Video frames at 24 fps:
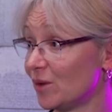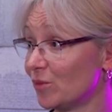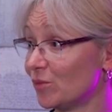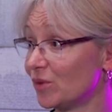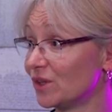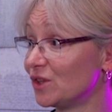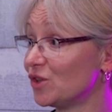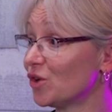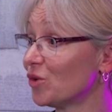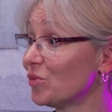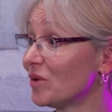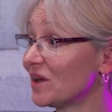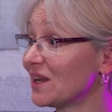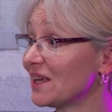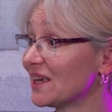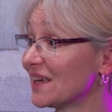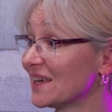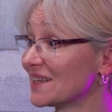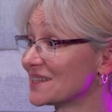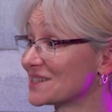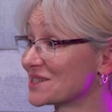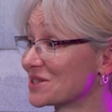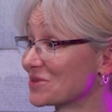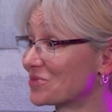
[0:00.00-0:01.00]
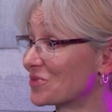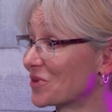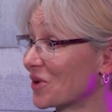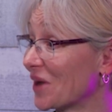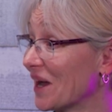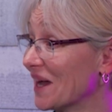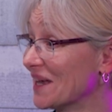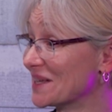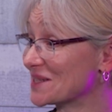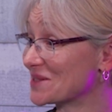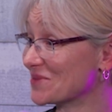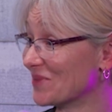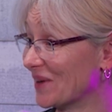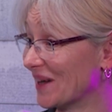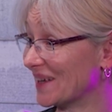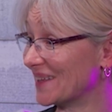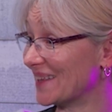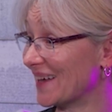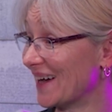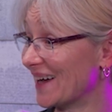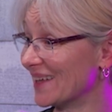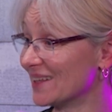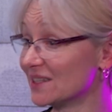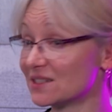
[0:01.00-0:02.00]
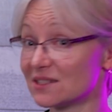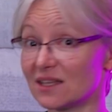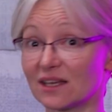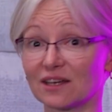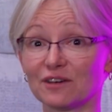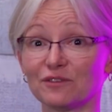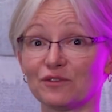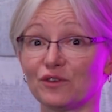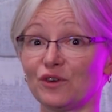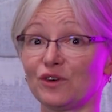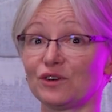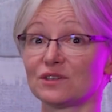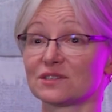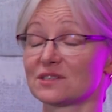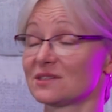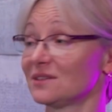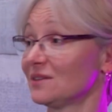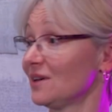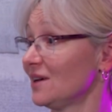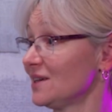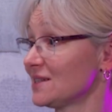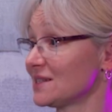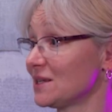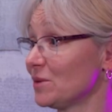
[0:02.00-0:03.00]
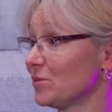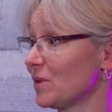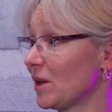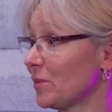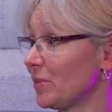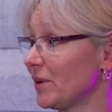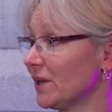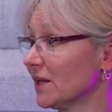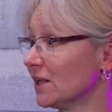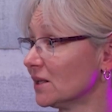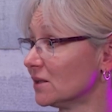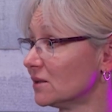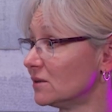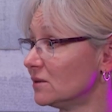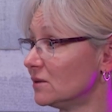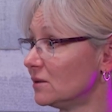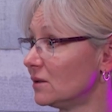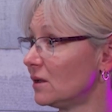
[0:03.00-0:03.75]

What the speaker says: But nobody gets surprised by that. It's like, of course, let's keep my pill.